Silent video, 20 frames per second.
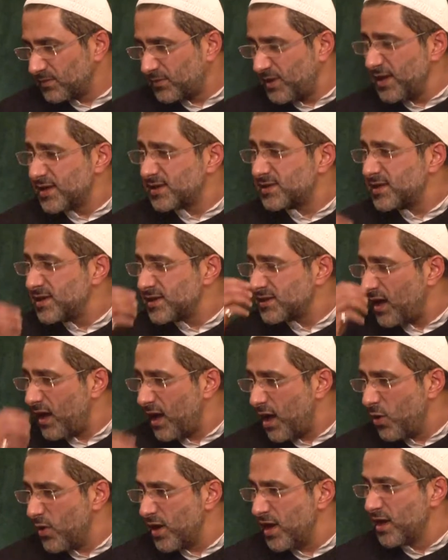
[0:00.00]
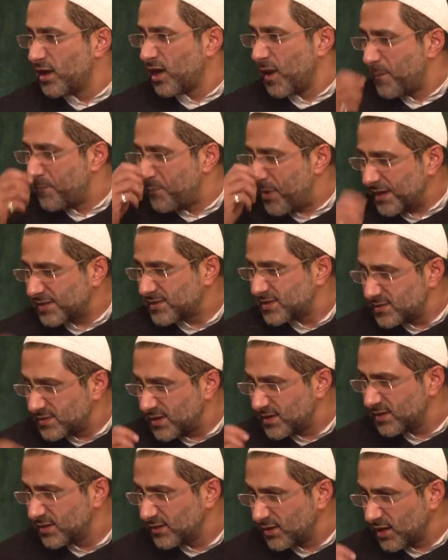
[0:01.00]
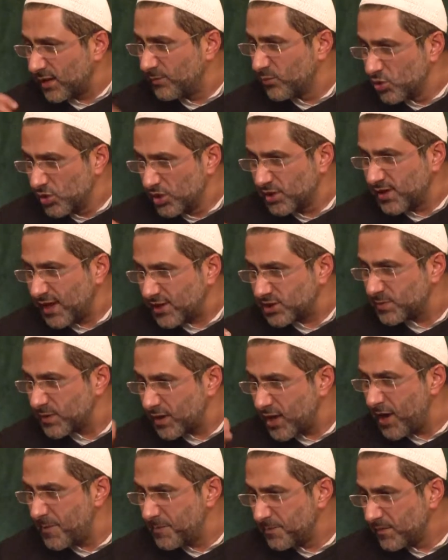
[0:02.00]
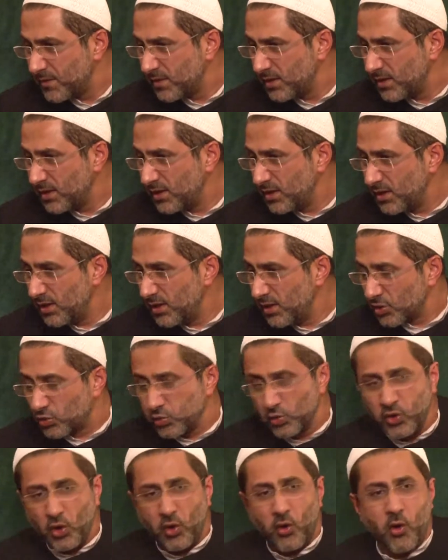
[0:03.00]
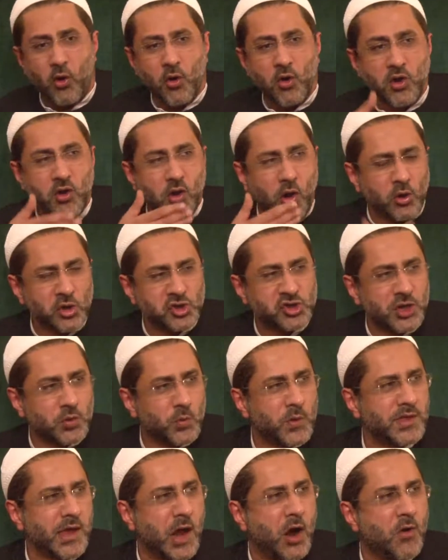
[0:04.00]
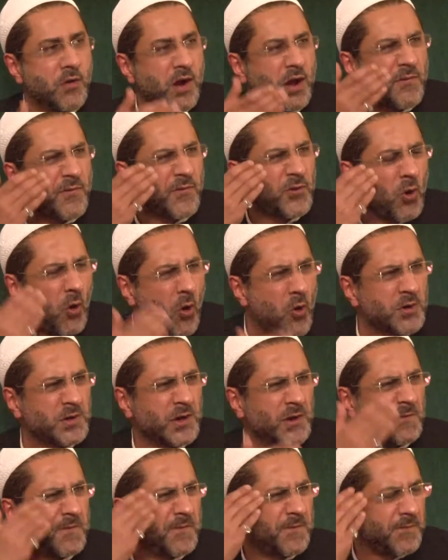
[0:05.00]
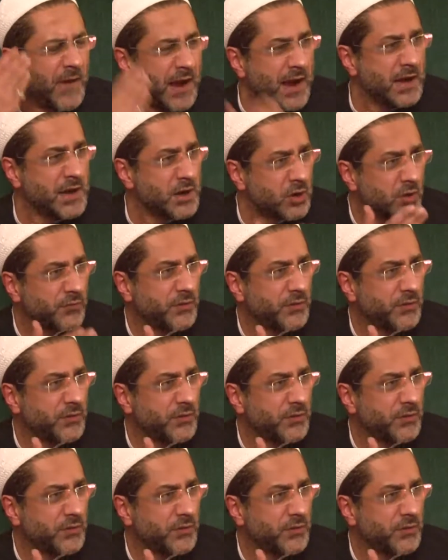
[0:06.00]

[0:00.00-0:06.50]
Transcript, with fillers: This is how incapacitated the community has become through the whole notion without a total failure